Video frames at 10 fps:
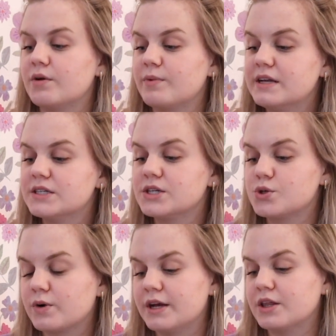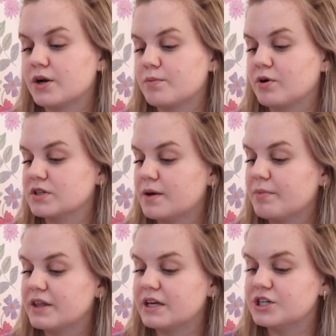reads the story in 3rd person,
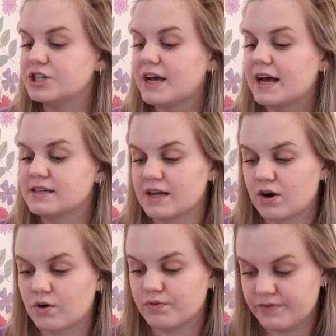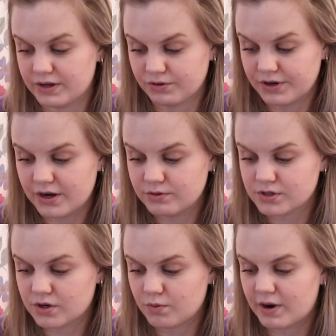but then she has like her field
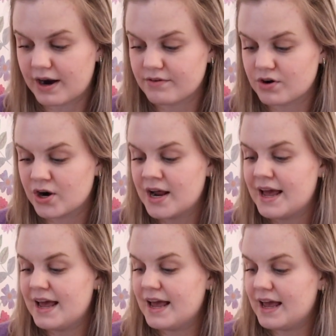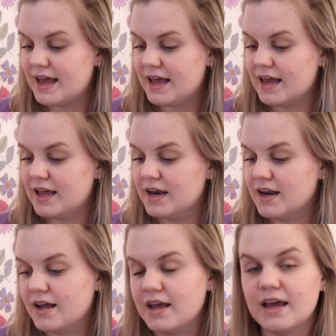notes or whatever
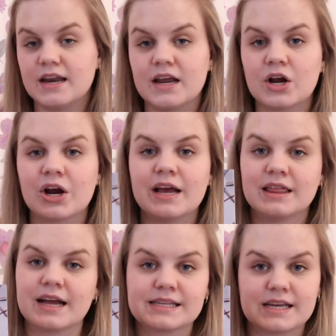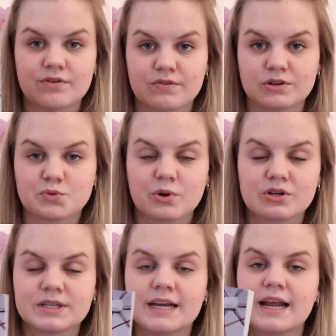in here, and that's in 1st
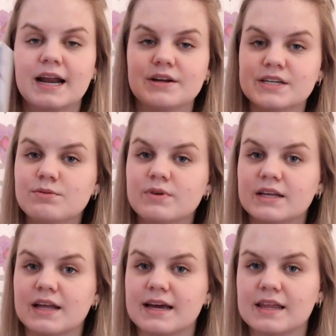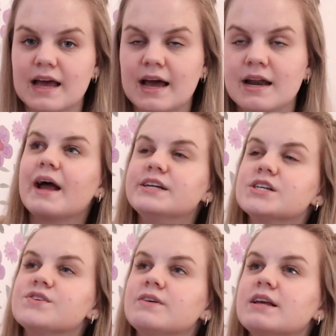person, and I did really like that. I
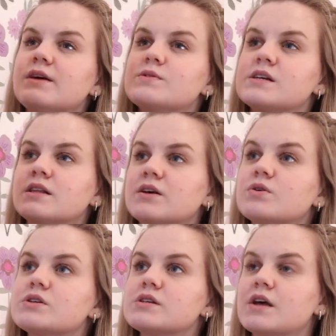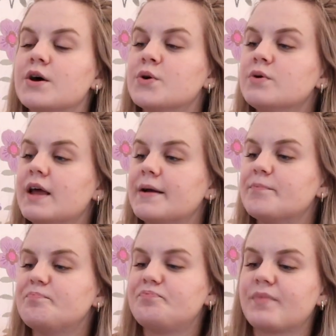just felt like it was a little slow.
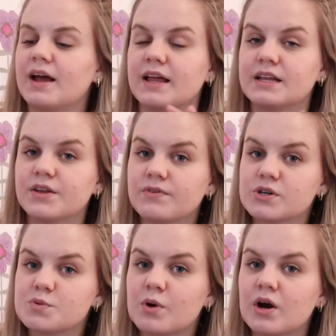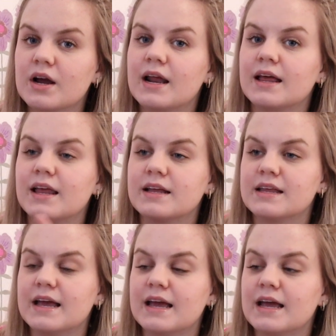Like, I liked the first part and I liked
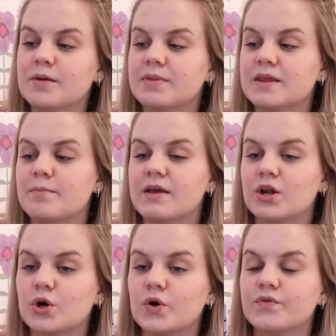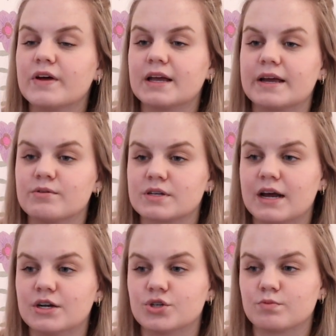the end, but the middle felt like it was
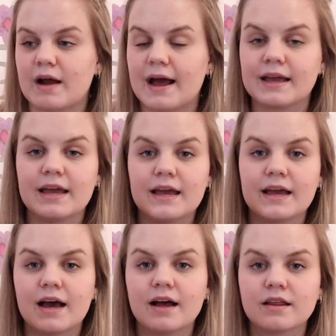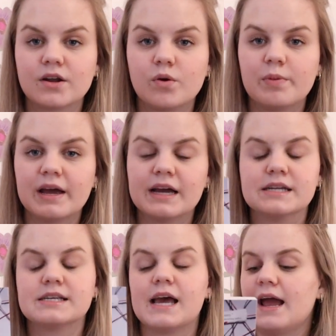kind of dragging a little
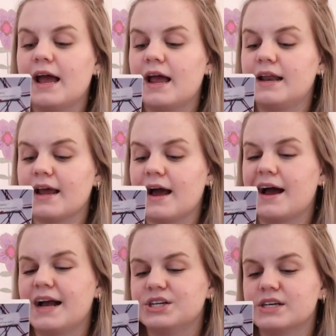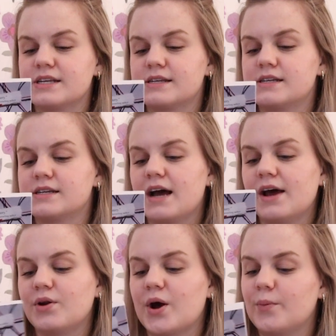bit. And yeah, I
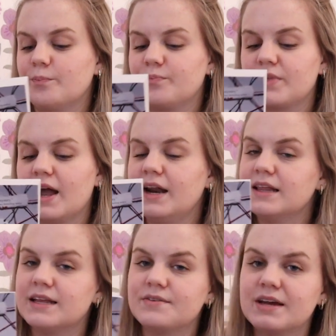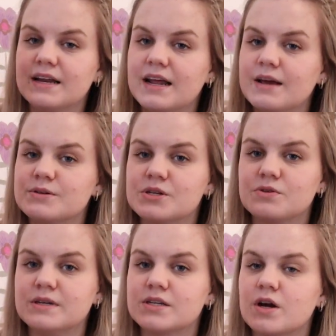don't know. I didn't love it. It was a
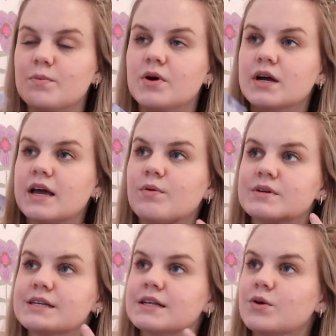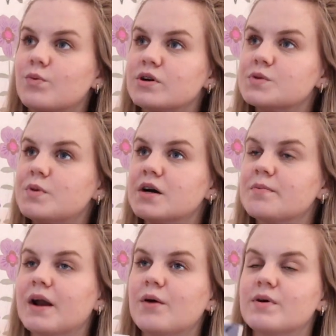3-star book. It wasn't like the worst book,
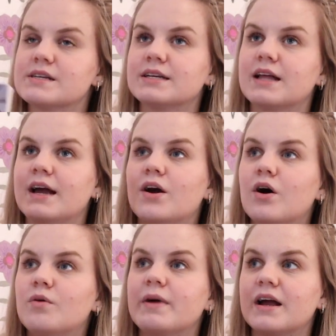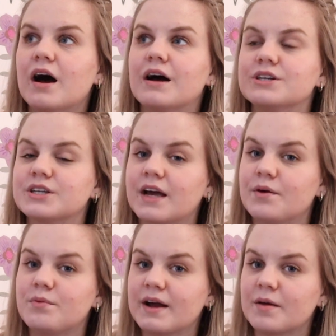but I wasn't like, oh my gosh, like
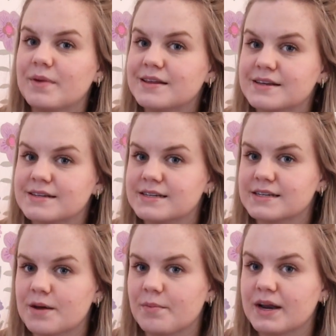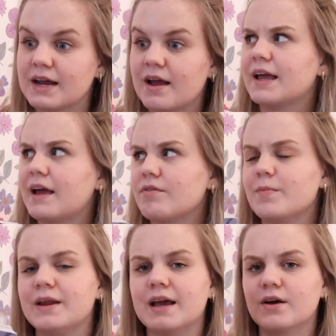I'd recommend this to somebody. Like
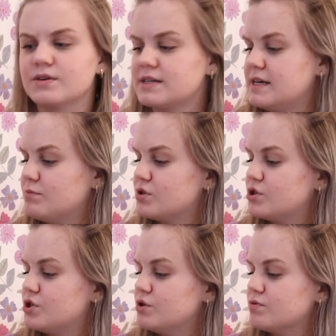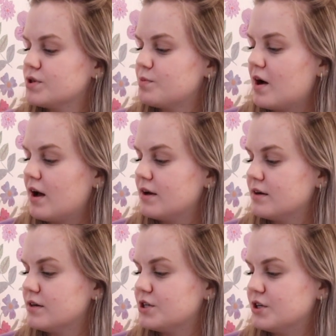everybody else seems to
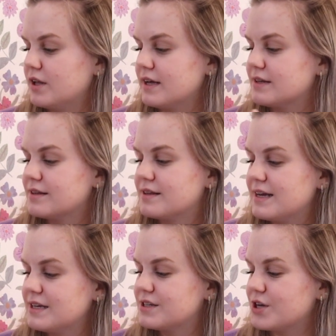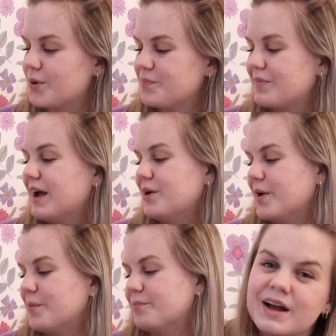respond to, like think so. I don't
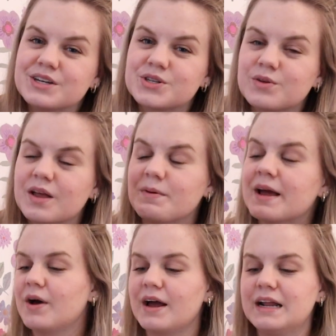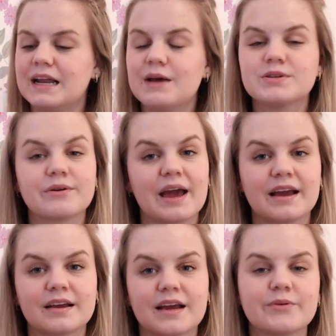know. I just don't love it, but it was
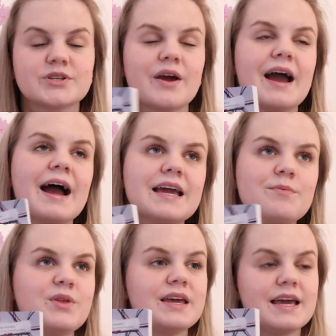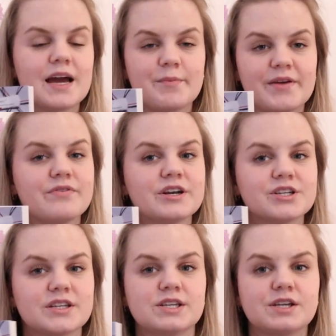okay. It was okay. I keep thinking I might
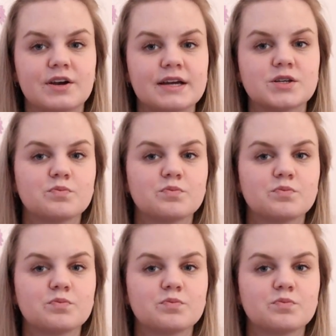finish the series,